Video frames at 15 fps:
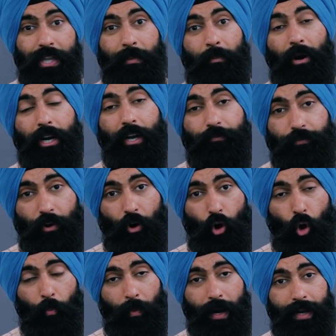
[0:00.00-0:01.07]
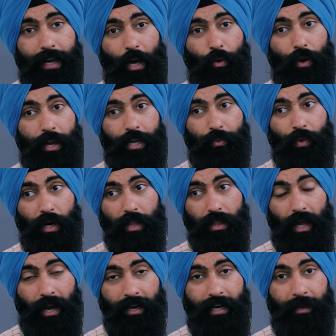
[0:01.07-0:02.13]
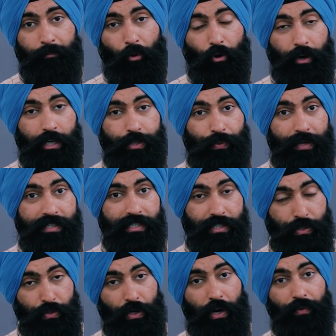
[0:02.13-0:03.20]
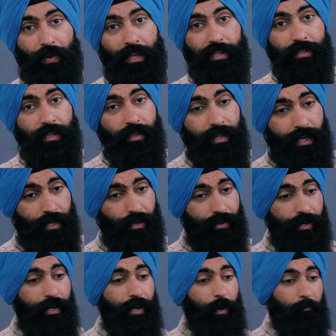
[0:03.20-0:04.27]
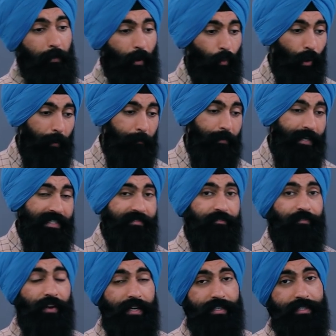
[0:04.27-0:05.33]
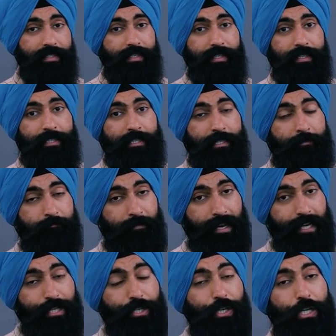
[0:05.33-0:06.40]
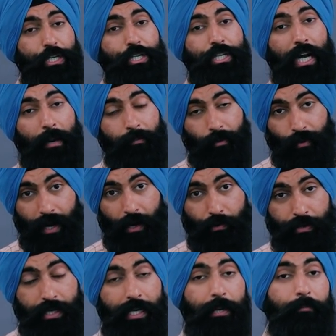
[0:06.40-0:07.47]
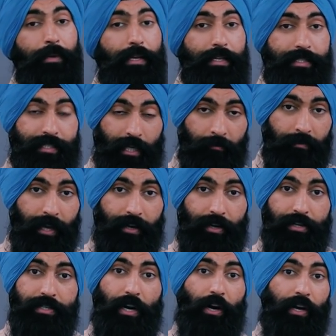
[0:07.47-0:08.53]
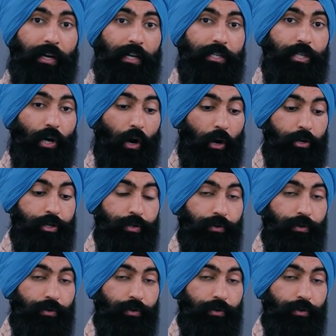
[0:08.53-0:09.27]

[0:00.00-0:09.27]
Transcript: in the market for a home right now and you want to lock in mortgage rates sooner rather than later, my one piece of advice is just make sure you shop around, because some lenders are going to charge